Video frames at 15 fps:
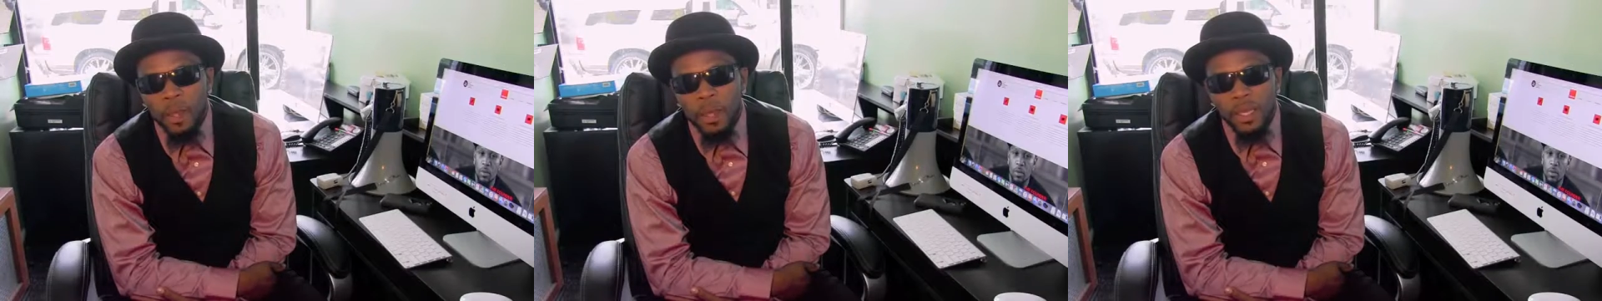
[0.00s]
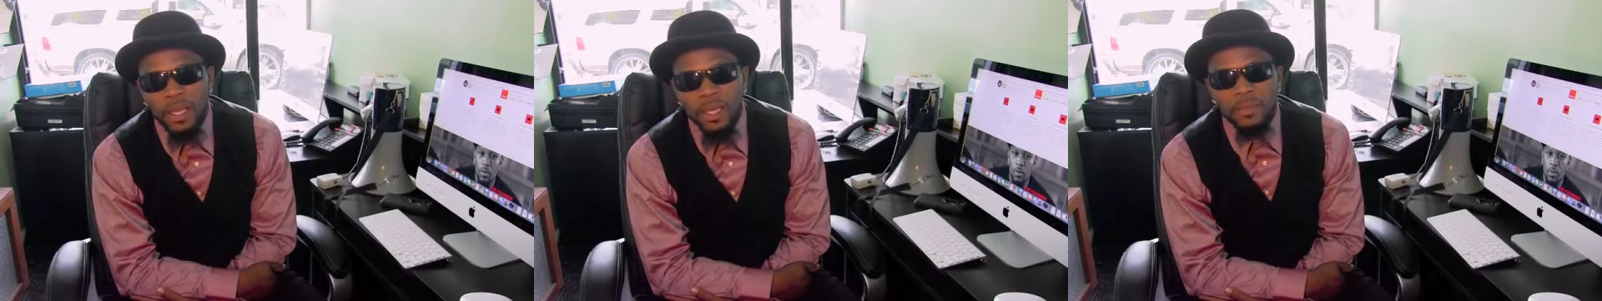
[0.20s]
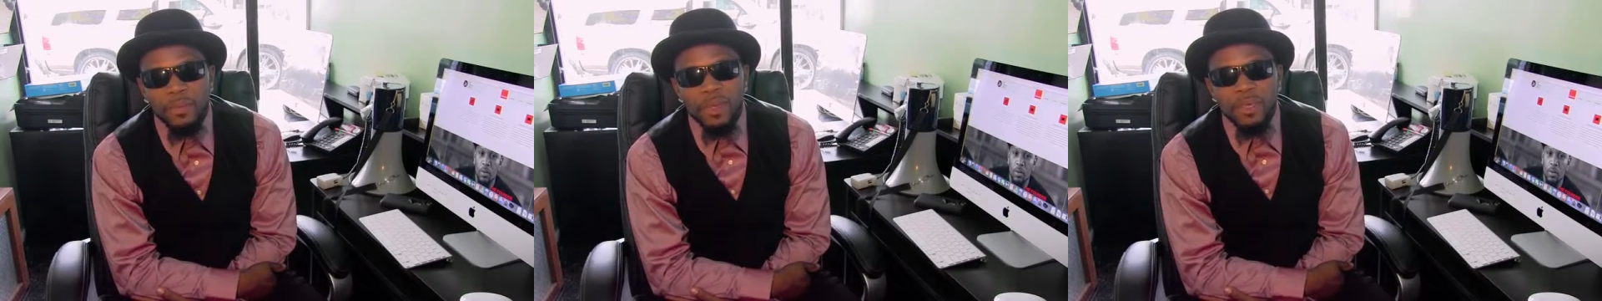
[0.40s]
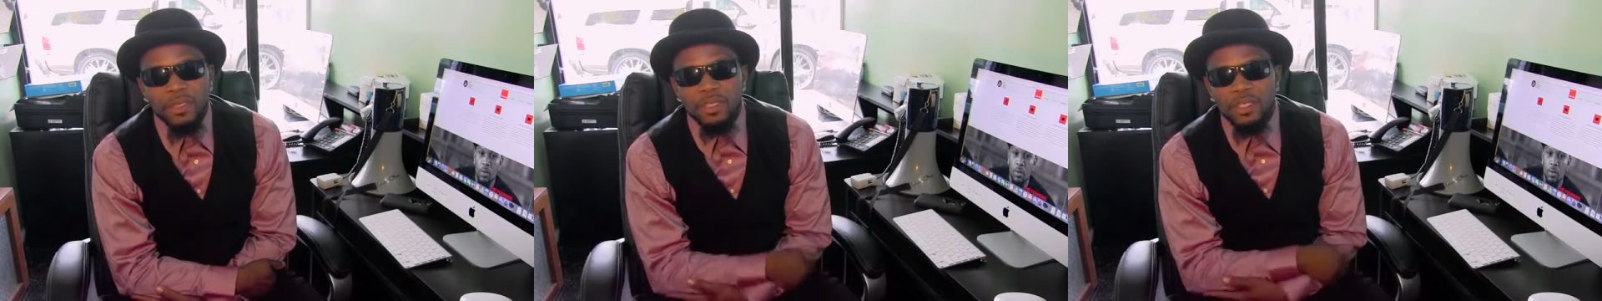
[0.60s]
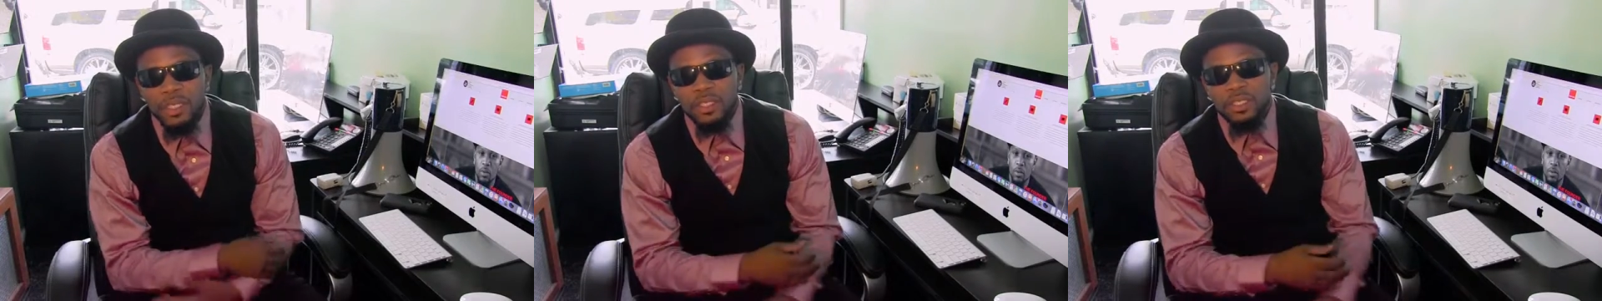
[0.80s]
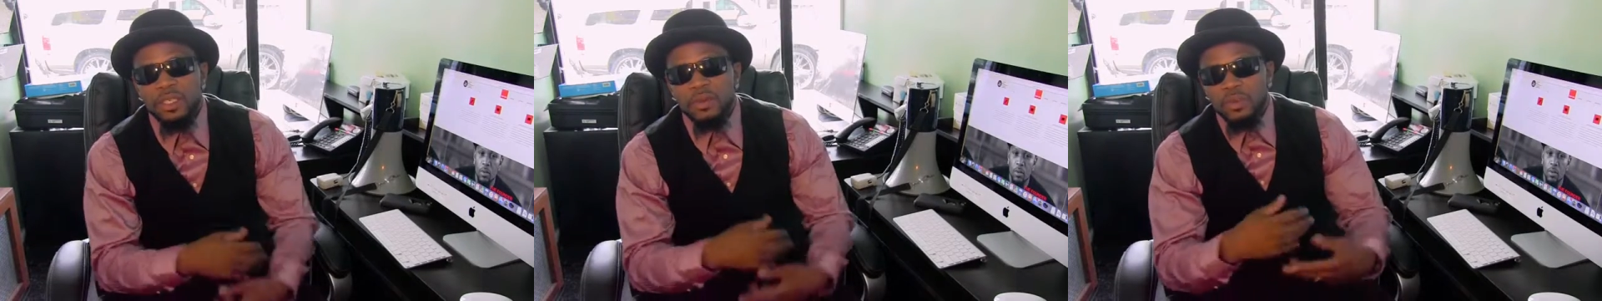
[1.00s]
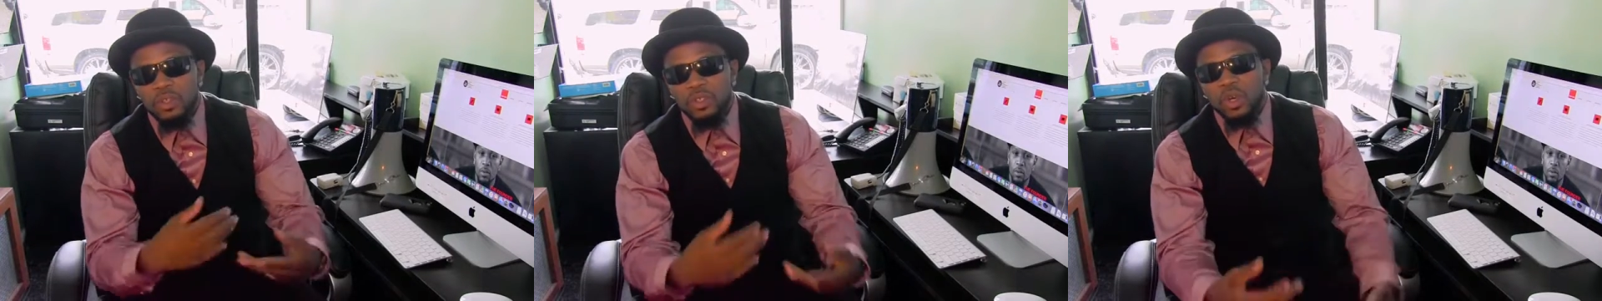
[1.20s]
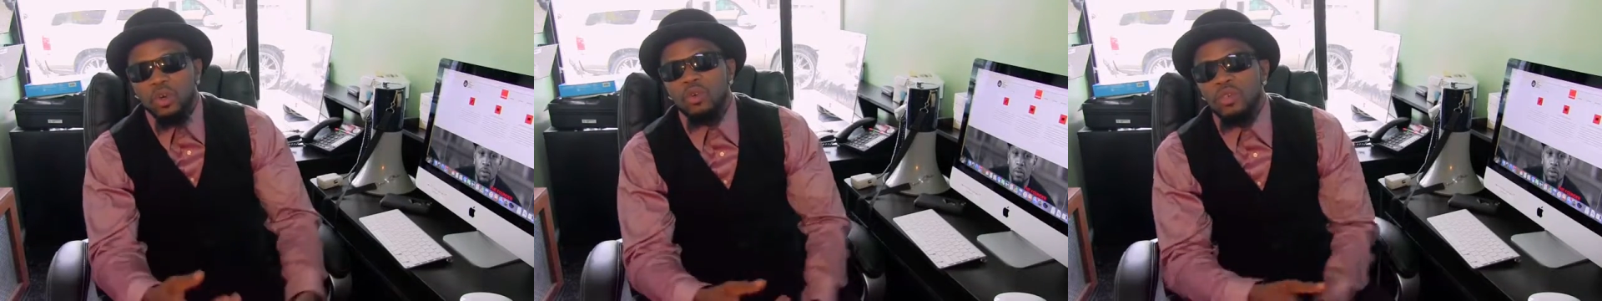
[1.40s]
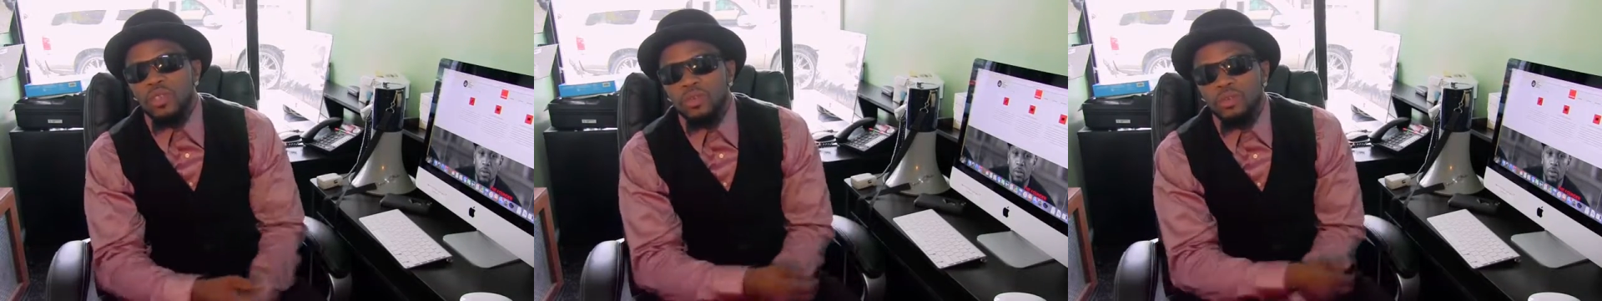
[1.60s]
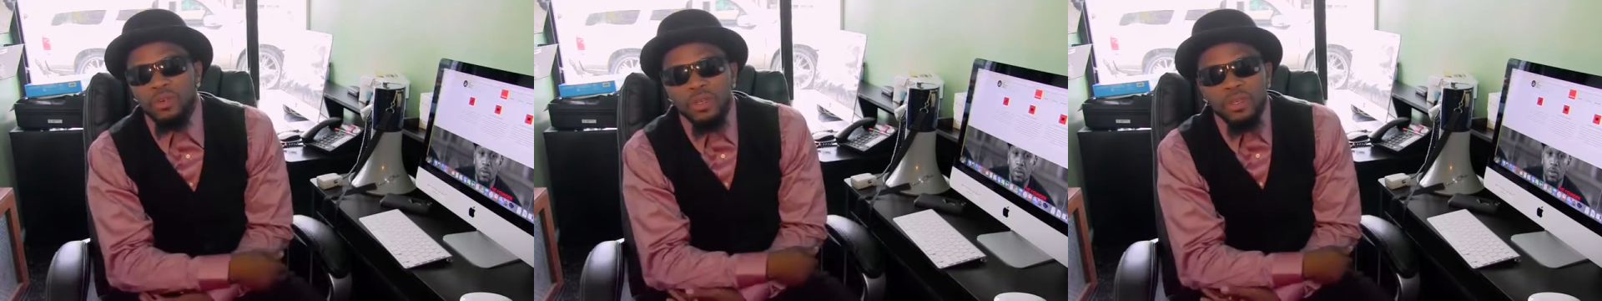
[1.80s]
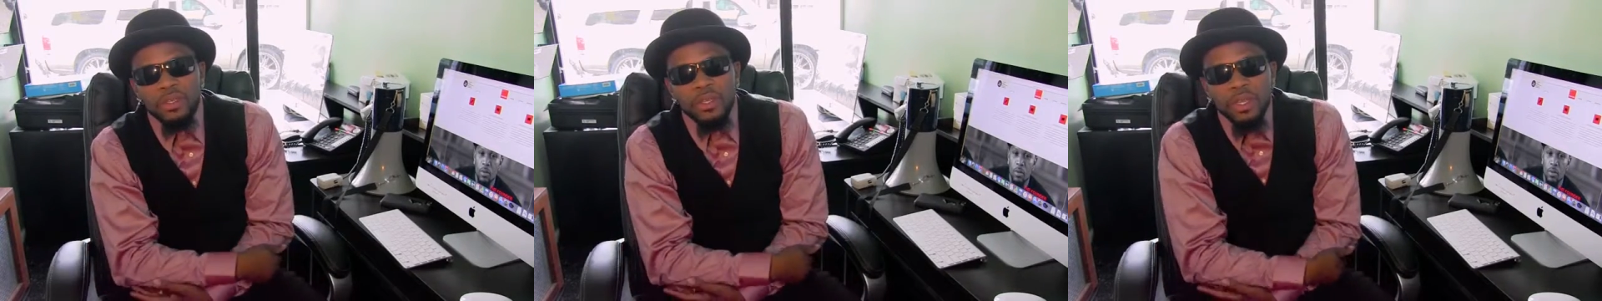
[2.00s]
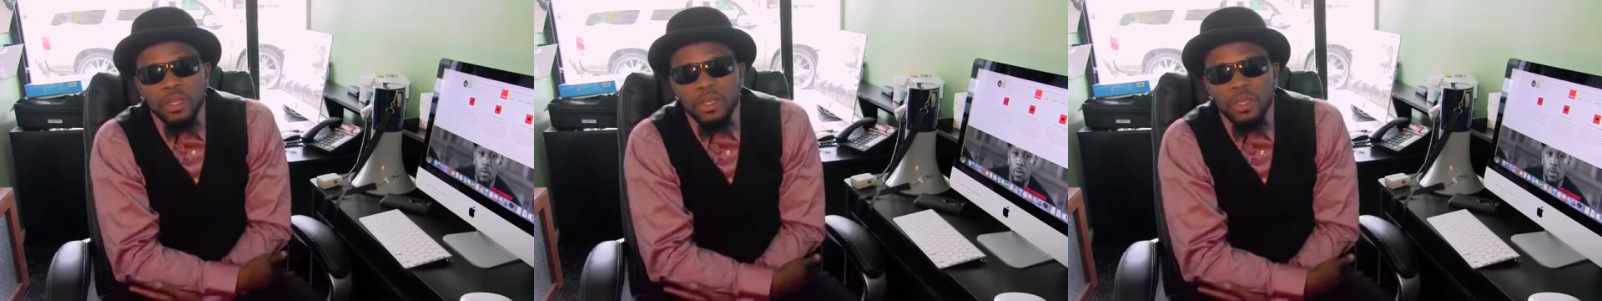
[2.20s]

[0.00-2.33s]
and they may see something totally different,